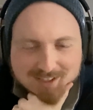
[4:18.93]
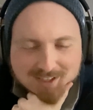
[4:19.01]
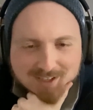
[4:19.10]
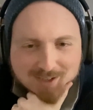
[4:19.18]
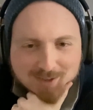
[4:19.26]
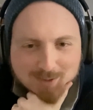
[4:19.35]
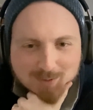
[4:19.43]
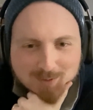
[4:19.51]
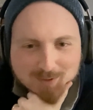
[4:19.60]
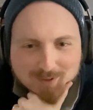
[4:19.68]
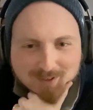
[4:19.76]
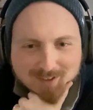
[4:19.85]
You know,
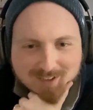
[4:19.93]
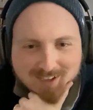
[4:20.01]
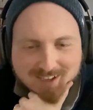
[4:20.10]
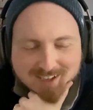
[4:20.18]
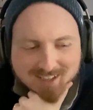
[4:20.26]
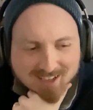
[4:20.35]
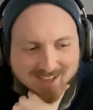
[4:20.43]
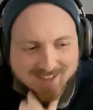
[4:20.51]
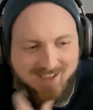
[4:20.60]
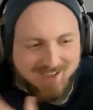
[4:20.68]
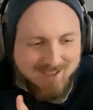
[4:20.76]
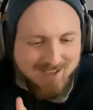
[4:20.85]

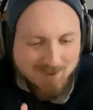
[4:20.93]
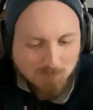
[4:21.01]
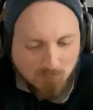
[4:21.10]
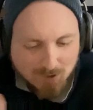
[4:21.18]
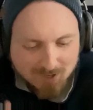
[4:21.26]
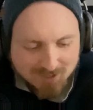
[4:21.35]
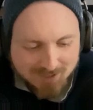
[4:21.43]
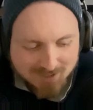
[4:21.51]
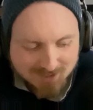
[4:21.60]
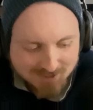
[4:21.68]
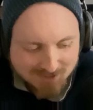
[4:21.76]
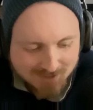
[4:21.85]
I want to